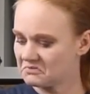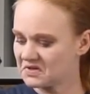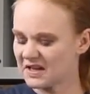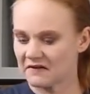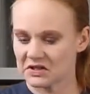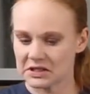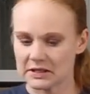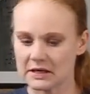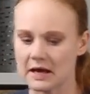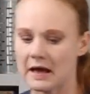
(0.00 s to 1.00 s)

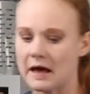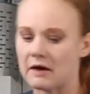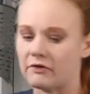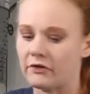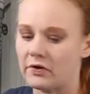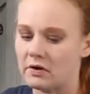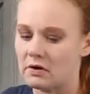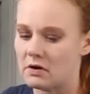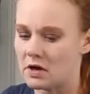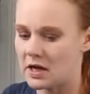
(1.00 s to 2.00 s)
17.5,
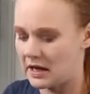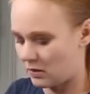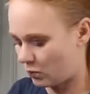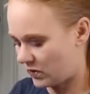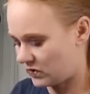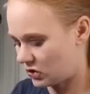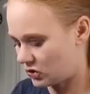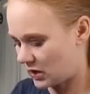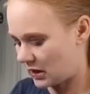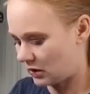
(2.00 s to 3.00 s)
and with the
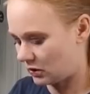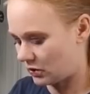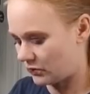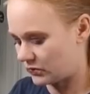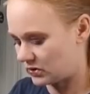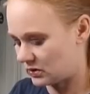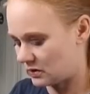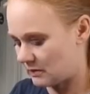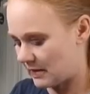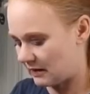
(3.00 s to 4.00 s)
tray closed,
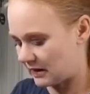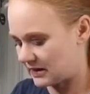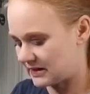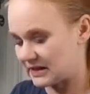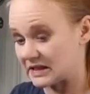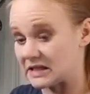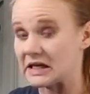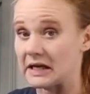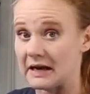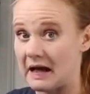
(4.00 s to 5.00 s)
about like
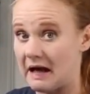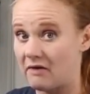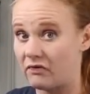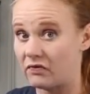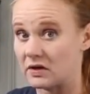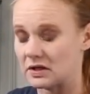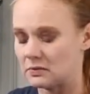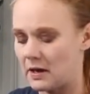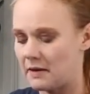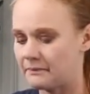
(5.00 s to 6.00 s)
16.5 this
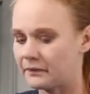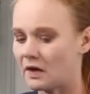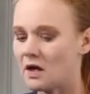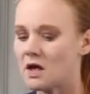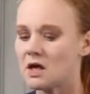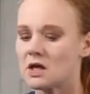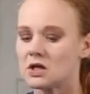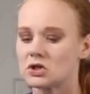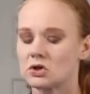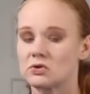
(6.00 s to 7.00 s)
way.
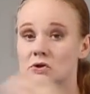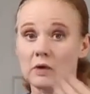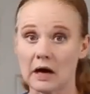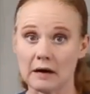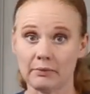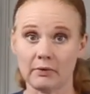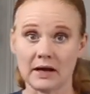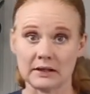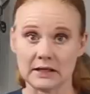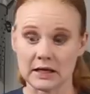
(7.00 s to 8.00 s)
So to
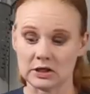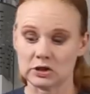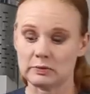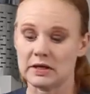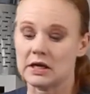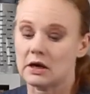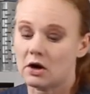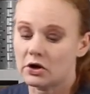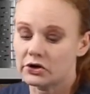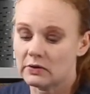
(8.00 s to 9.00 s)
operate the HP,
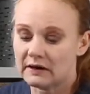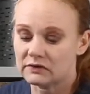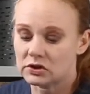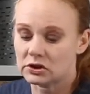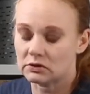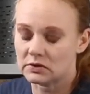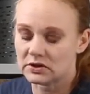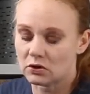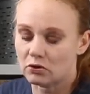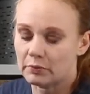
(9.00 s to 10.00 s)
all you have to do
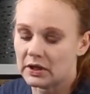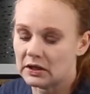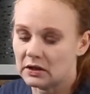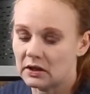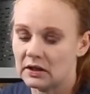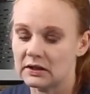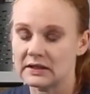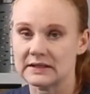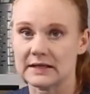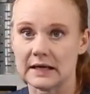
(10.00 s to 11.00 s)
is open
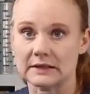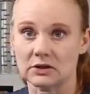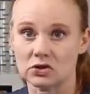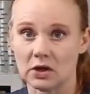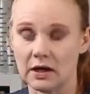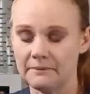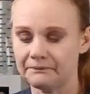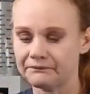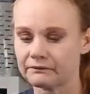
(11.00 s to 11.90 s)
this exit tray,